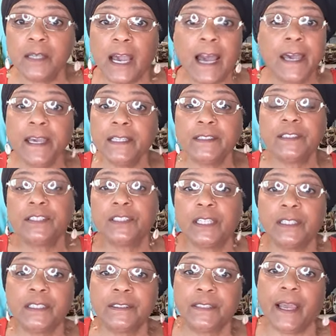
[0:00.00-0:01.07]
I had to
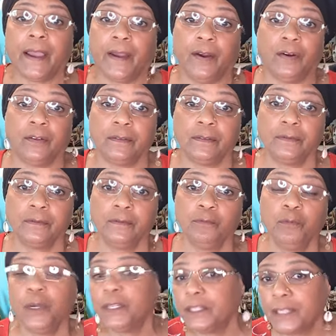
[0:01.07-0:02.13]
shut it down.
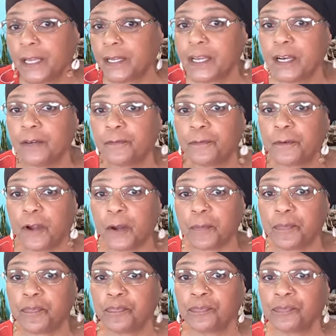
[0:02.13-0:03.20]
Where did that come
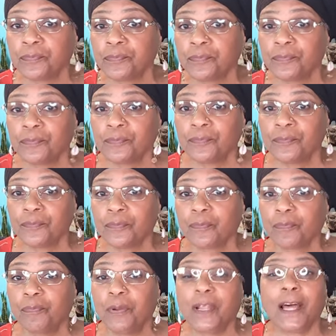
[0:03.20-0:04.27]
from?
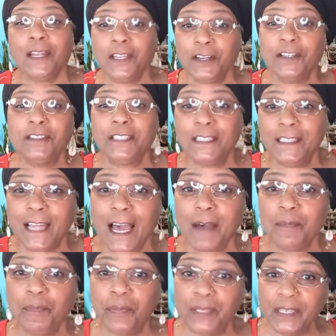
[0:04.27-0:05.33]
But I learned a
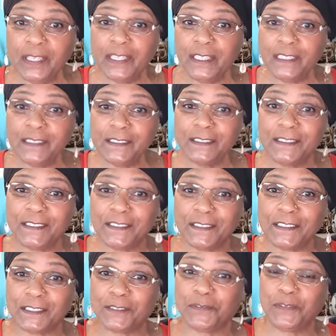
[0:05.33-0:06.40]
lot being into
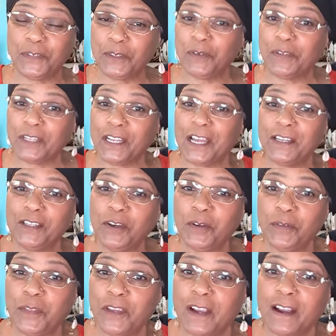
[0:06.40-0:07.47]
this field. And I know
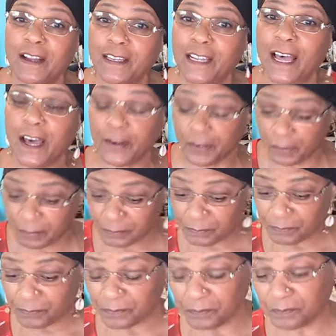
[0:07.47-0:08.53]
there are a lot of
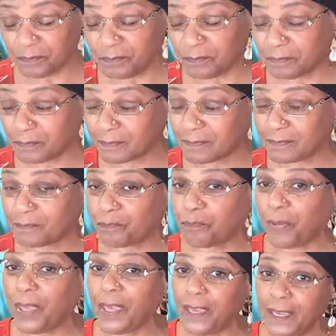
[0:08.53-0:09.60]

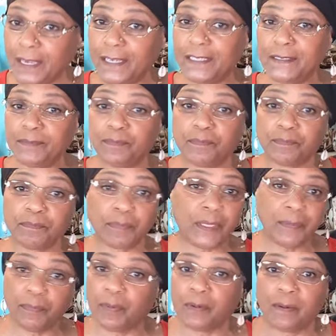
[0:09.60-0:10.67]
paid
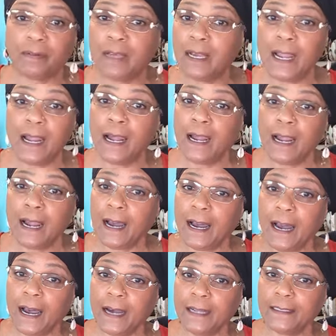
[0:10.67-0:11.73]
people
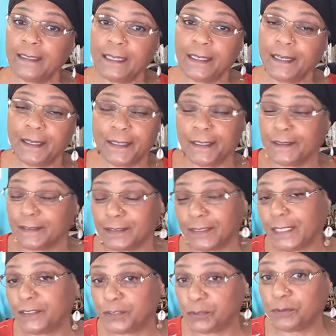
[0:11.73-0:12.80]

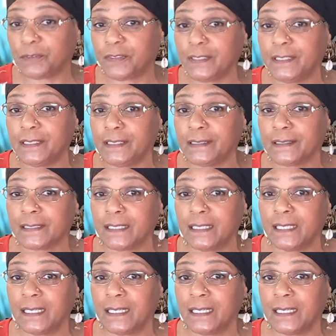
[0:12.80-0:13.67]
that do things.